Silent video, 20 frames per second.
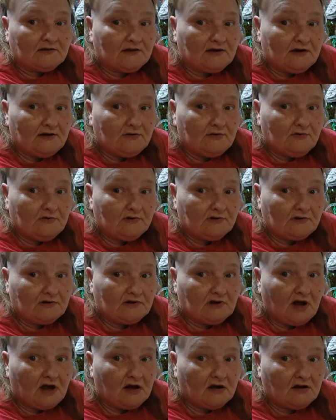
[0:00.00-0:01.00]
Continue to
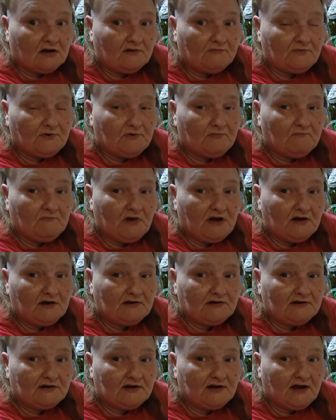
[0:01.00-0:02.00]
stock up your
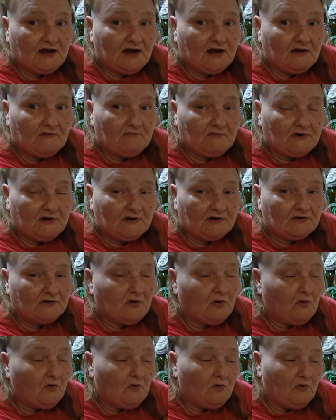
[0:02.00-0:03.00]
medicine cabinets
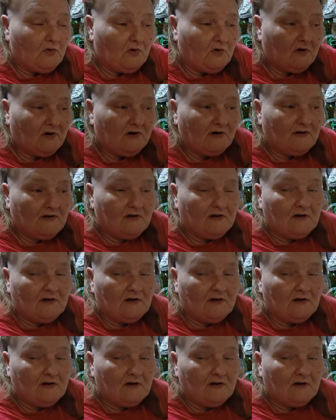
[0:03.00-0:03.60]
or